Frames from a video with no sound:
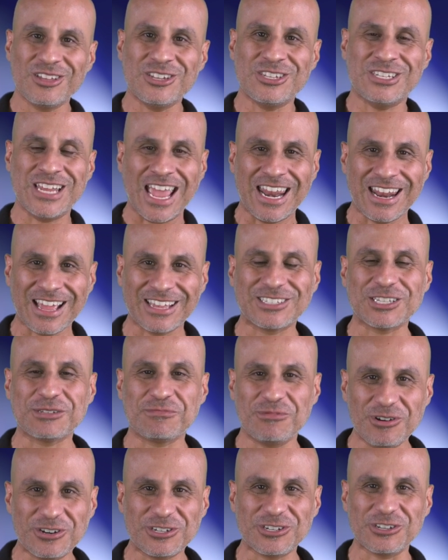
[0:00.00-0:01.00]
dating as a
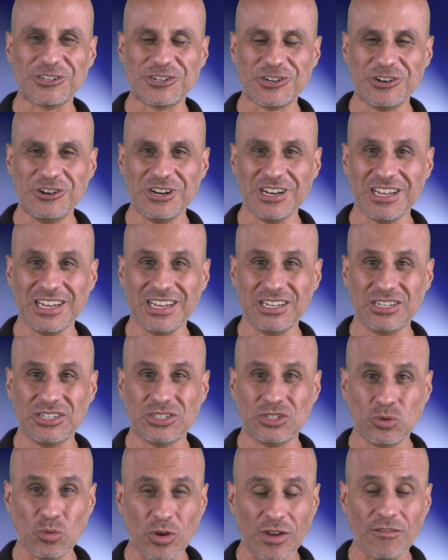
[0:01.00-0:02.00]
spiritual journey
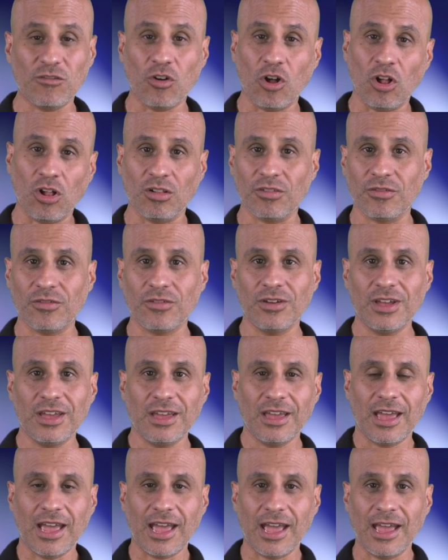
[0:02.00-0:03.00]
to evolve
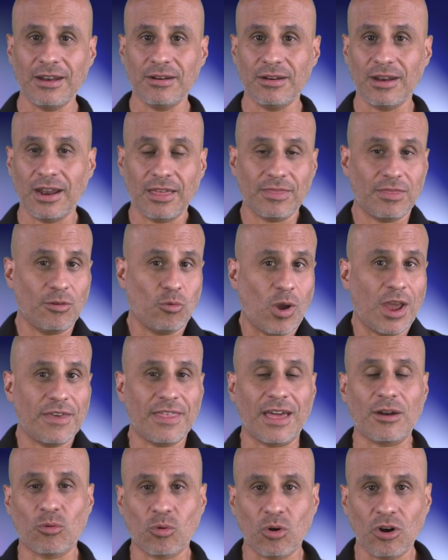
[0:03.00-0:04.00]
and the way
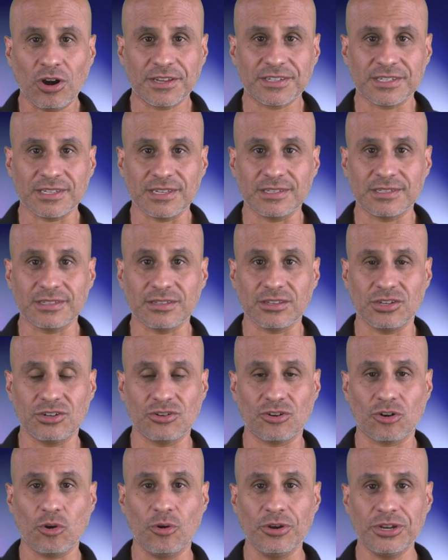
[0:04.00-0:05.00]
that works is
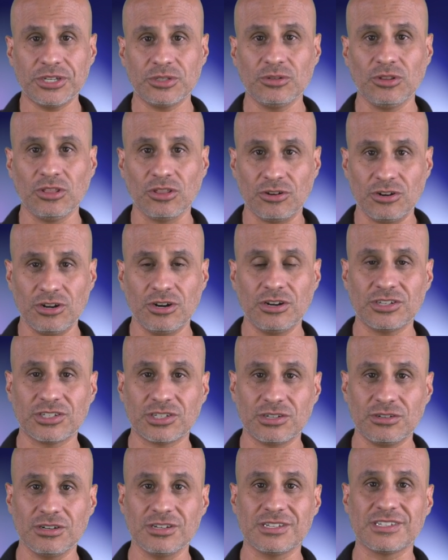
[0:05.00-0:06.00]
you're going to learn
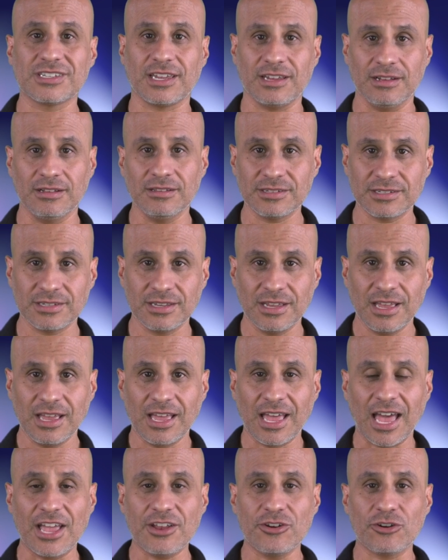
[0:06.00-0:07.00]
certain skills
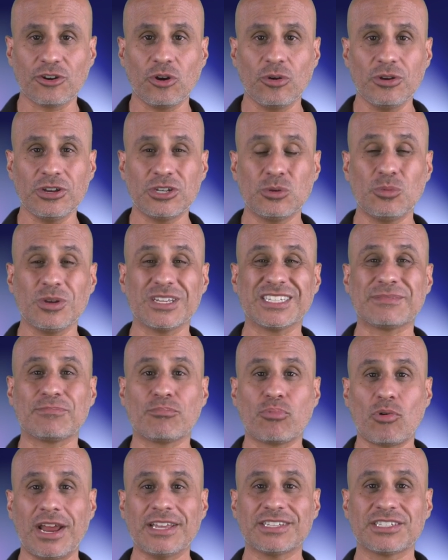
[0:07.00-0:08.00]
and you're going to
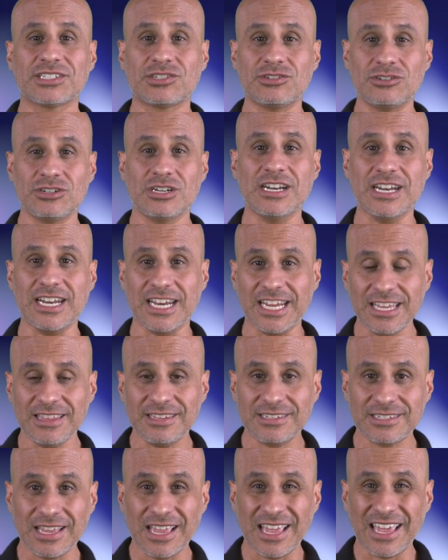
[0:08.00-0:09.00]
express certain
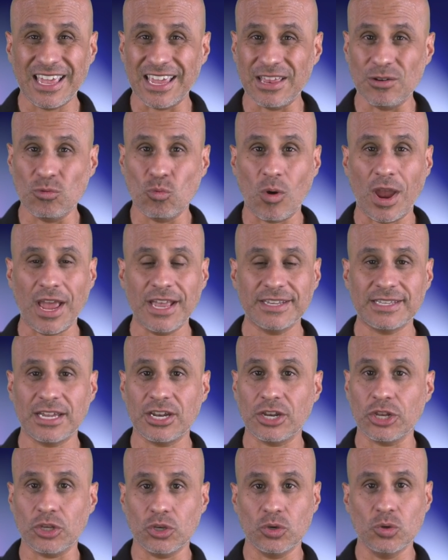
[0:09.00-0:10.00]
needs in ways
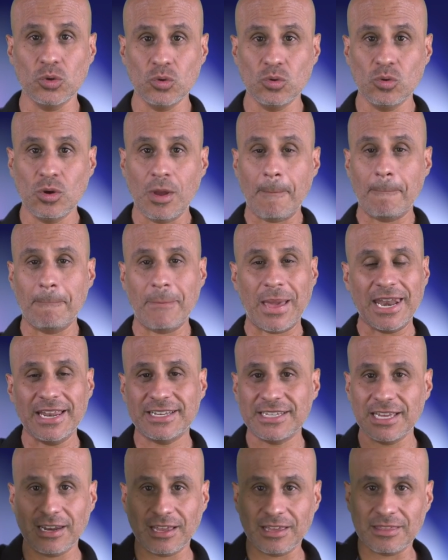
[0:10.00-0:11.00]
that you
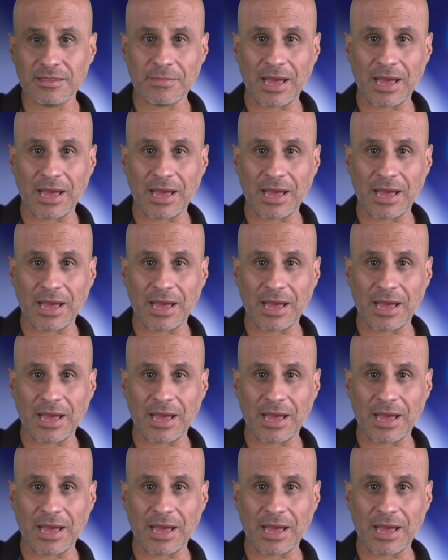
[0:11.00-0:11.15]
meditating in the